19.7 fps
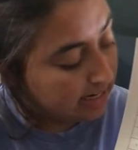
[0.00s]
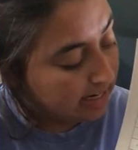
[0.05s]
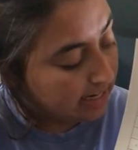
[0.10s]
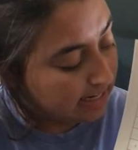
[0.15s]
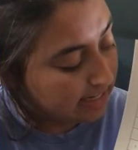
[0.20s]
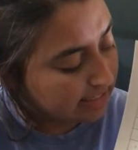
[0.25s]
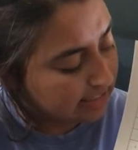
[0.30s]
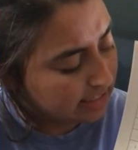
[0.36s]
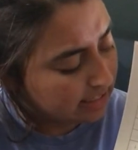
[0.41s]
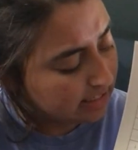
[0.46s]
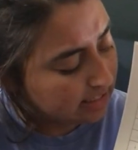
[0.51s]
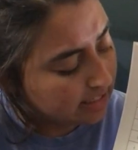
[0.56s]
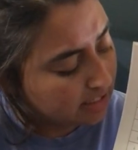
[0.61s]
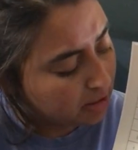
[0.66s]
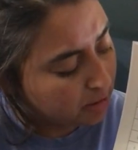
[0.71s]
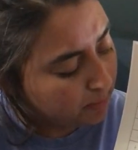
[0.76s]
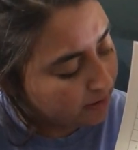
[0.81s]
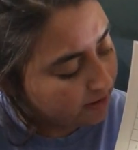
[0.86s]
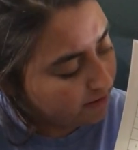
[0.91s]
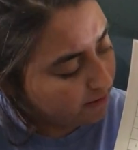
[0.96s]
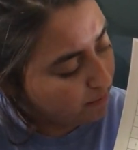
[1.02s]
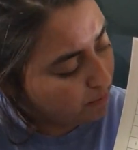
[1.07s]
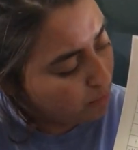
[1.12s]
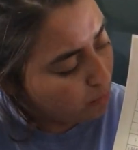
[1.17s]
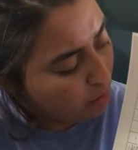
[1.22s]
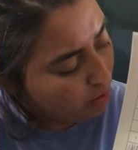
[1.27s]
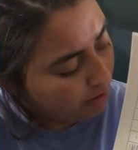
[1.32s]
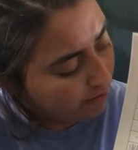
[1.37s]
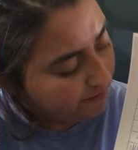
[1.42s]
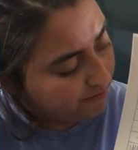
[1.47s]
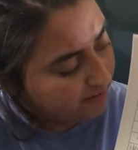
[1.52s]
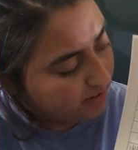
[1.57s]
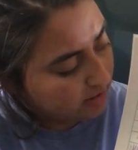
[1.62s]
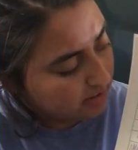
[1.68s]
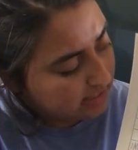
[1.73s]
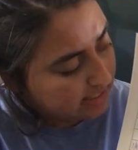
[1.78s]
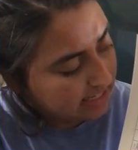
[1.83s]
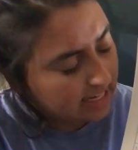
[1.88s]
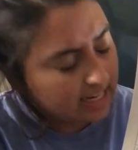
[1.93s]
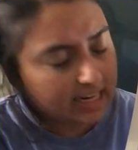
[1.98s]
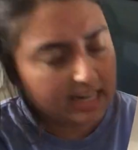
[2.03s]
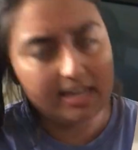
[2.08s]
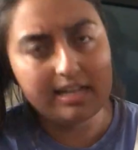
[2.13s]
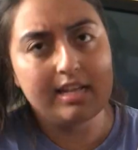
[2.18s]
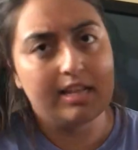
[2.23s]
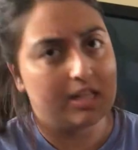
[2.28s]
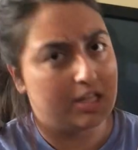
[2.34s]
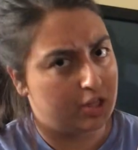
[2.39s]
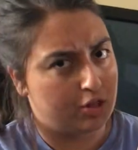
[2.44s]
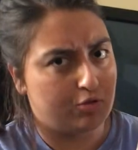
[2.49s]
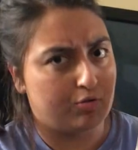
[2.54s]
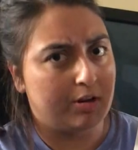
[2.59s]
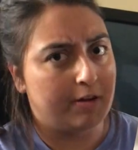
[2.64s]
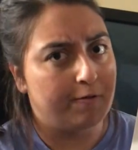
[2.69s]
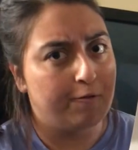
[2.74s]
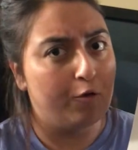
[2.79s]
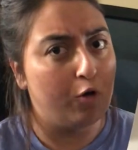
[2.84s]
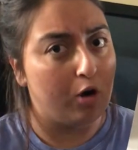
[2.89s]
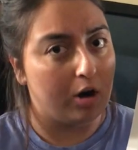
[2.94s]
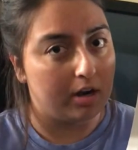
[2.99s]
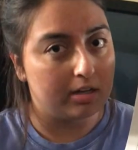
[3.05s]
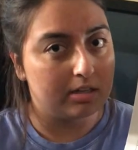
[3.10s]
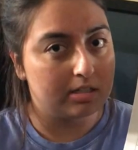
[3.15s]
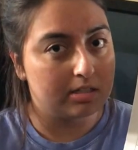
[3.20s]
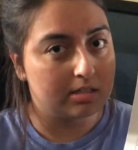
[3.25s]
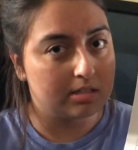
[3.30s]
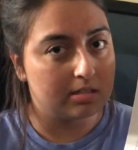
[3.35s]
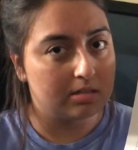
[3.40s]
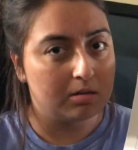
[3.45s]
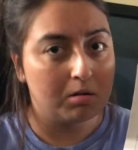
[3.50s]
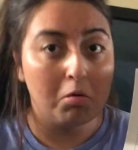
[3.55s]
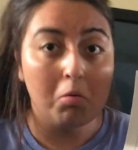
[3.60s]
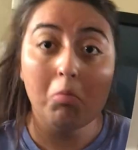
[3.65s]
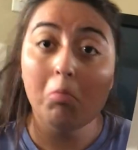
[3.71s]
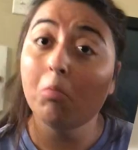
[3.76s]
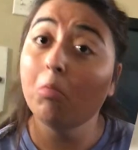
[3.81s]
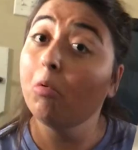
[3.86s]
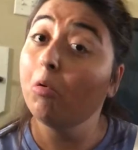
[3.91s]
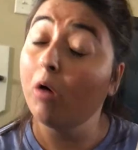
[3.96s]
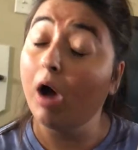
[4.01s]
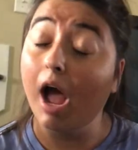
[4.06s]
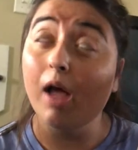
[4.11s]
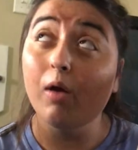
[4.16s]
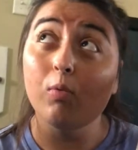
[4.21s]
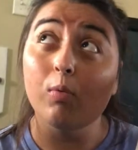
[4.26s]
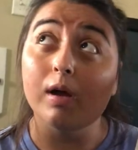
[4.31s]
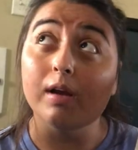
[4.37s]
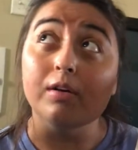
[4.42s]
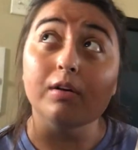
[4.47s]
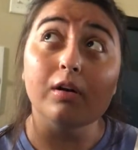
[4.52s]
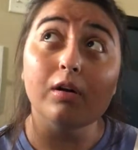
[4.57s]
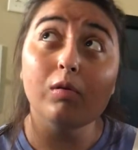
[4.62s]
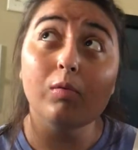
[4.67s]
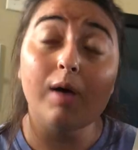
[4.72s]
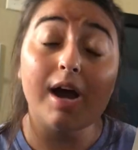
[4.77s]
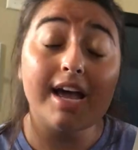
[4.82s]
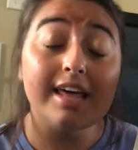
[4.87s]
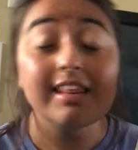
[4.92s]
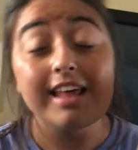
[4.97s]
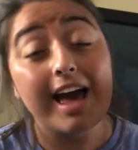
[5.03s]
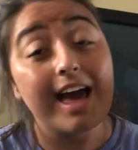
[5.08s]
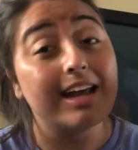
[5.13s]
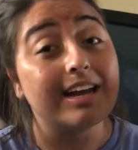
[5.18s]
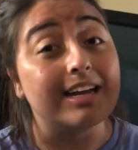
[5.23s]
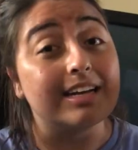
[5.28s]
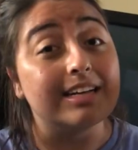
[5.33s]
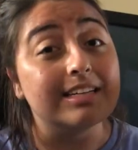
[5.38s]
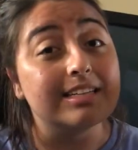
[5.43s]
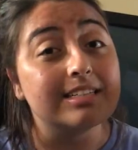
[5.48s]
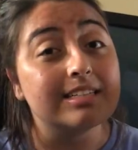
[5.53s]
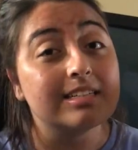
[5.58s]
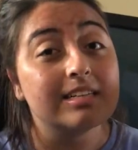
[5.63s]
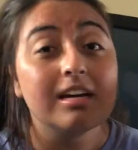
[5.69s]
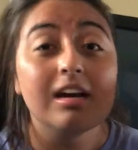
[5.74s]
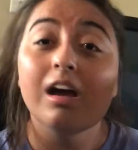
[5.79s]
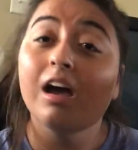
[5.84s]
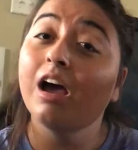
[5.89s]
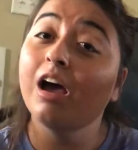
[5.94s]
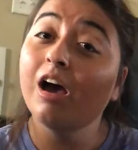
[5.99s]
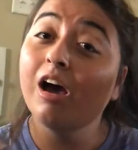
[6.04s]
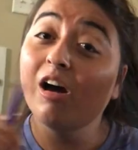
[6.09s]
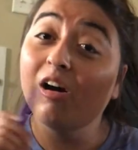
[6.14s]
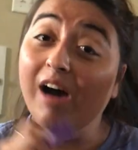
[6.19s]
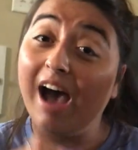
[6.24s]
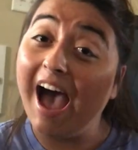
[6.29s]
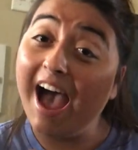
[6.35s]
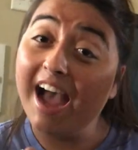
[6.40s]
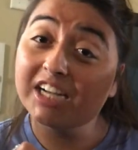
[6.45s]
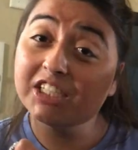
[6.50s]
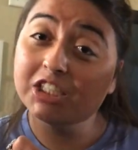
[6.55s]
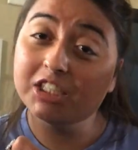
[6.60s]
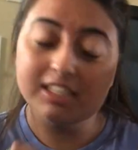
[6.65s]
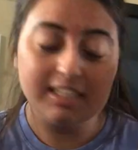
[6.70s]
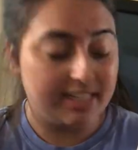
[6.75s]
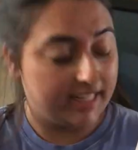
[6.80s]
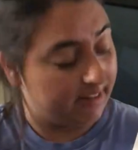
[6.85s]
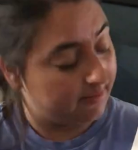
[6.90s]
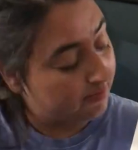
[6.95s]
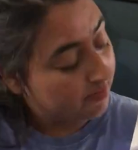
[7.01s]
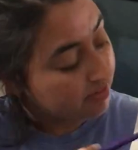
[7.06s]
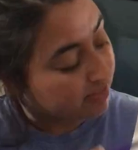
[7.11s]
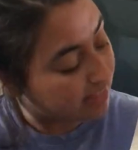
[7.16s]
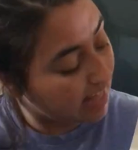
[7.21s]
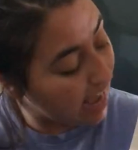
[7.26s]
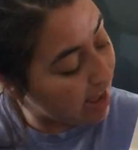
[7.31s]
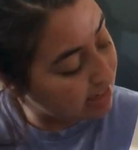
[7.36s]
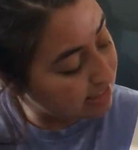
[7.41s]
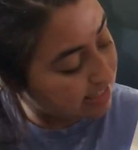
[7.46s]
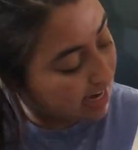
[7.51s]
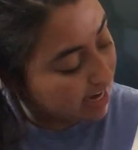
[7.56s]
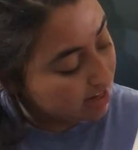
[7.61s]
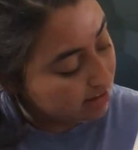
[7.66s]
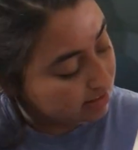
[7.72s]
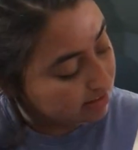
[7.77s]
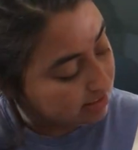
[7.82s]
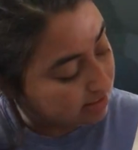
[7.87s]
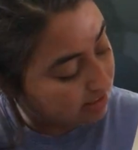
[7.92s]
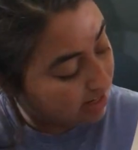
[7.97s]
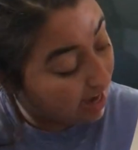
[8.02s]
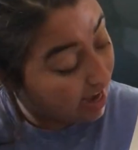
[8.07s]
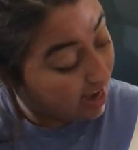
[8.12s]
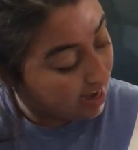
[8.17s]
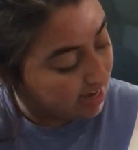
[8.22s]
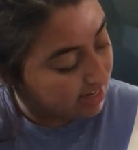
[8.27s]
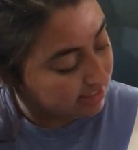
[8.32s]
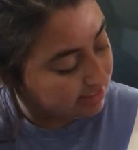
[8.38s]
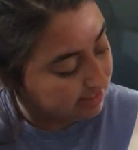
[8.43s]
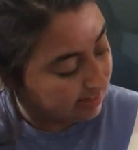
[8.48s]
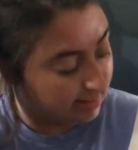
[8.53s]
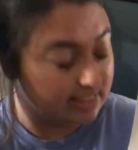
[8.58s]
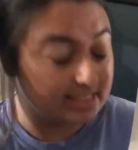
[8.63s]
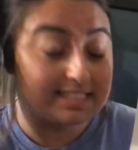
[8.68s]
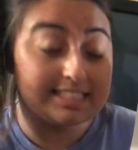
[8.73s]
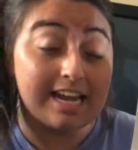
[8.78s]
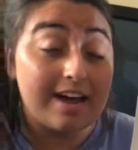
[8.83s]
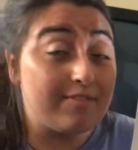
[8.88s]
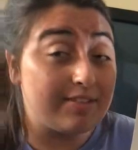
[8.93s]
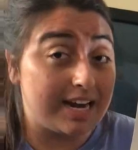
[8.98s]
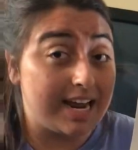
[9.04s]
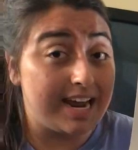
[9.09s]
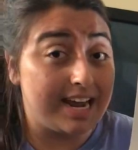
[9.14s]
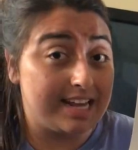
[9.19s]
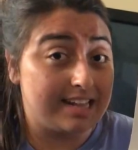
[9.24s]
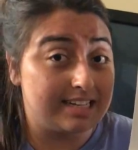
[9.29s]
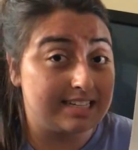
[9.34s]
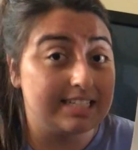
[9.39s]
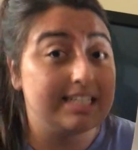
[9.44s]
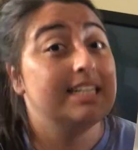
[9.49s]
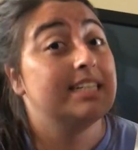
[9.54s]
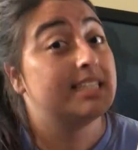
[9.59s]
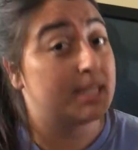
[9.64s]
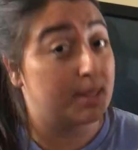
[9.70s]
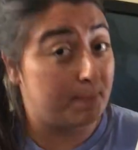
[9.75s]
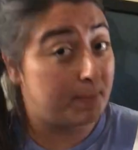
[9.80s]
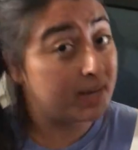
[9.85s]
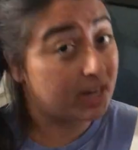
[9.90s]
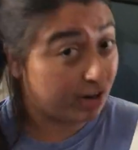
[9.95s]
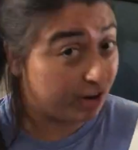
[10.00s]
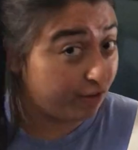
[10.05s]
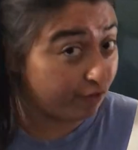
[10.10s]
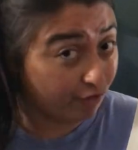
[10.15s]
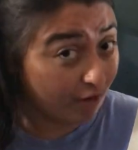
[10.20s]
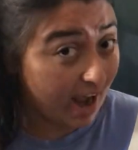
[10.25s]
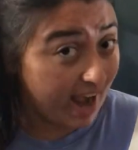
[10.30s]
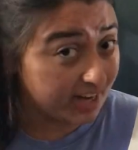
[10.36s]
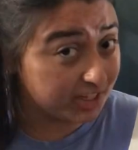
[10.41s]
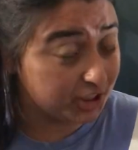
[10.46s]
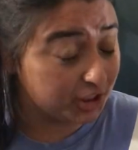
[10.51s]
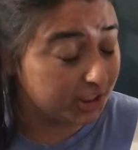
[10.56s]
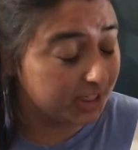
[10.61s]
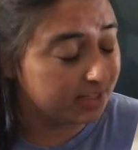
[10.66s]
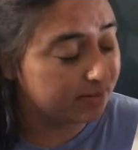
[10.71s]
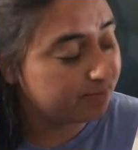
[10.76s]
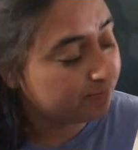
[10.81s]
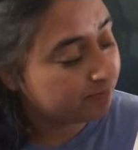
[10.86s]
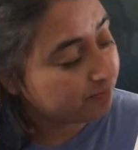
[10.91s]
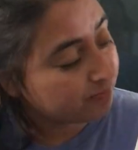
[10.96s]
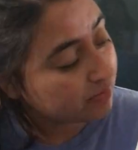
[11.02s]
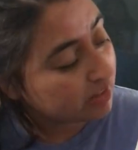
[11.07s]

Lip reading: is a little bit more filled in than the 3/4. I wonder why that is. Actually, that tells us that the 7/8 is the bigger fraction.